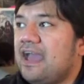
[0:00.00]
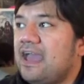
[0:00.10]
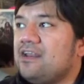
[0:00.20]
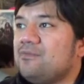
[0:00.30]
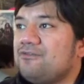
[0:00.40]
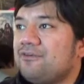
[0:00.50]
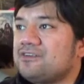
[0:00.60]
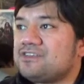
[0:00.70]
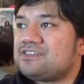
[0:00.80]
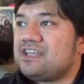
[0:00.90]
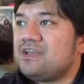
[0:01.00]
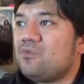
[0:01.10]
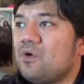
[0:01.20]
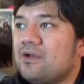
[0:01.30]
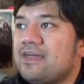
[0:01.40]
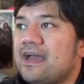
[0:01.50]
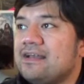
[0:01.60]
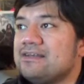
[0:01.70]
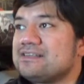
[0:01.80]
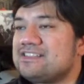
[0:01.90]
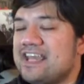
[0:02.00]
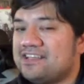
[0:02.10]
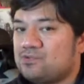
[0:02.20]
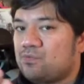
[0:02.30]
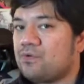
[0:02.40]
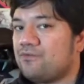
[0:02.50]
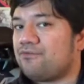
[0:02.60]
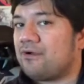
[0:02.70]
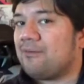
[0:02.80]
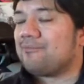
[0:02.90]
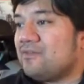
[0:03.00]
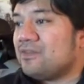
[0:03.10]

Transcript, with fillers: And it'd be fun to see where that takes root from.